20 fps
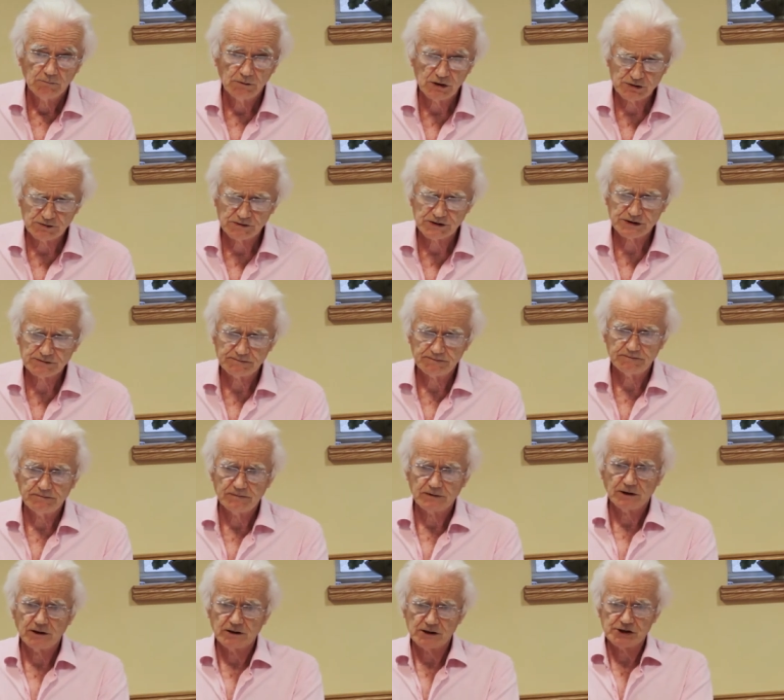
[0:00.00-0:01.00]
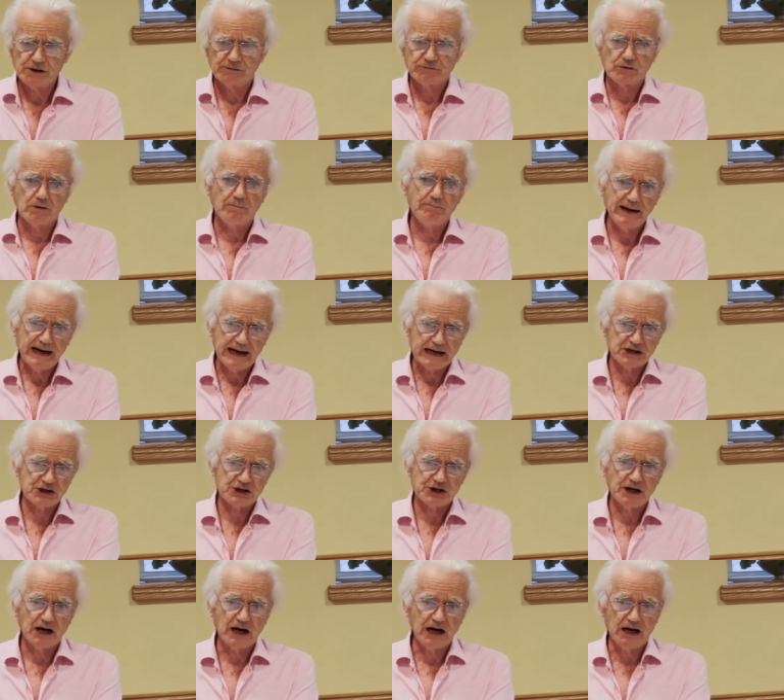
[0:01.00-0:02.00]
which got us off to a bad
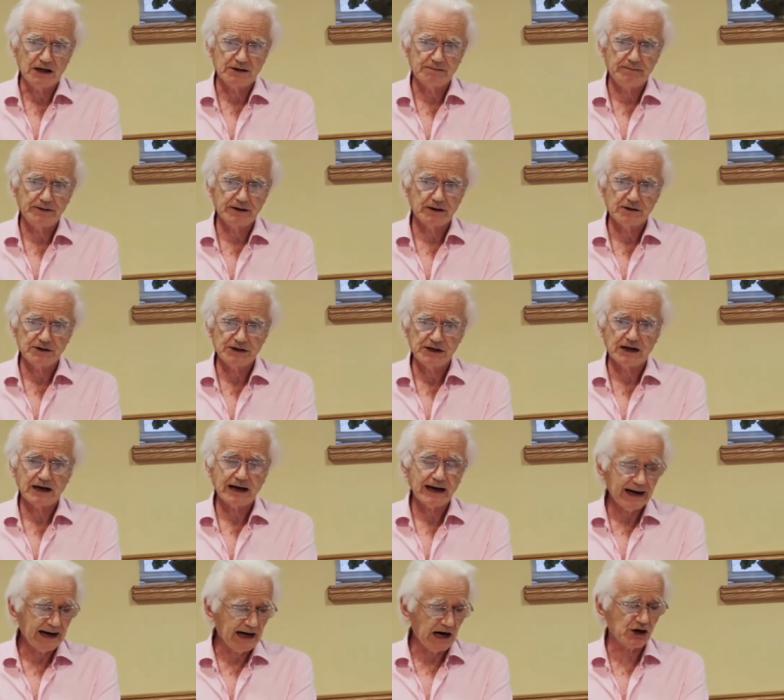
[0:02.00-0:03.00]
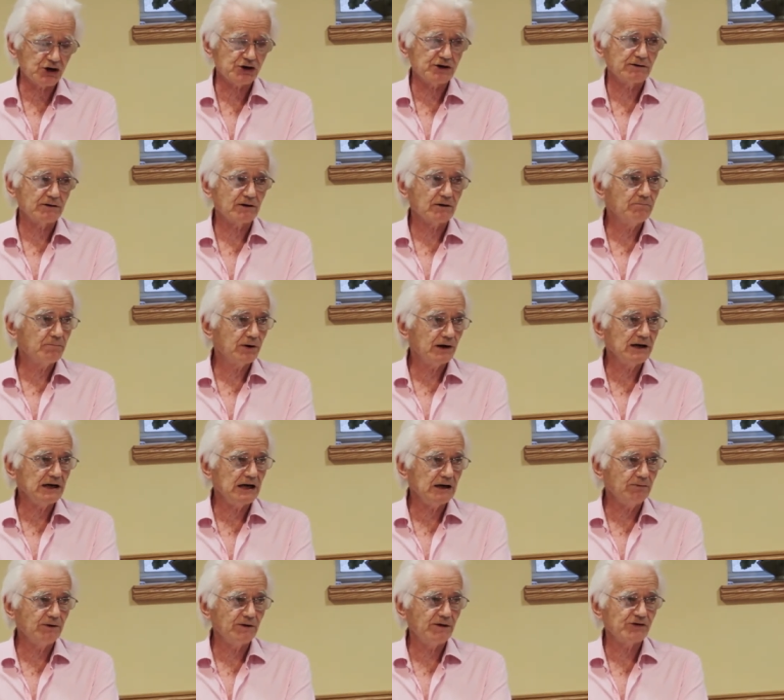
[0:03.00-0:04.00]
start because it clashed
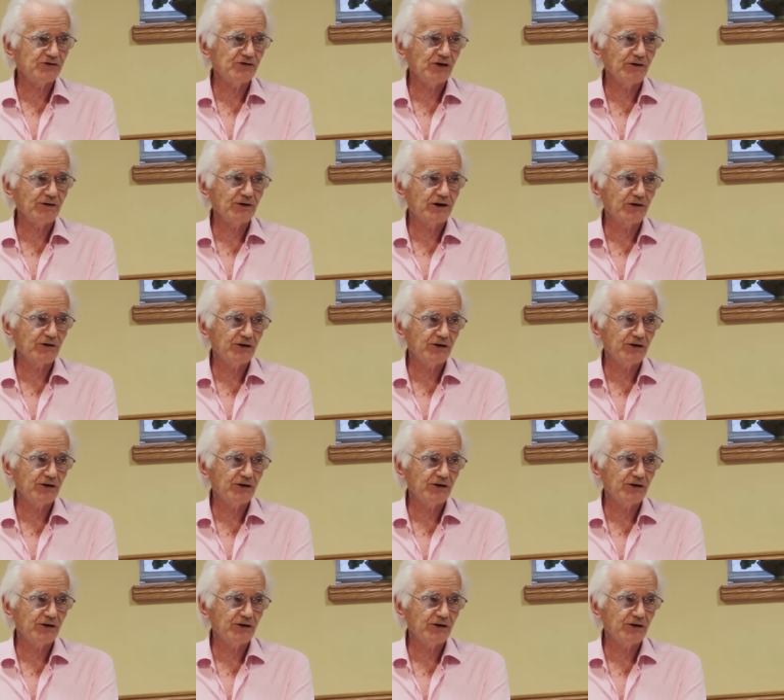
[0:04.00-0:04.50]
completely with the Southern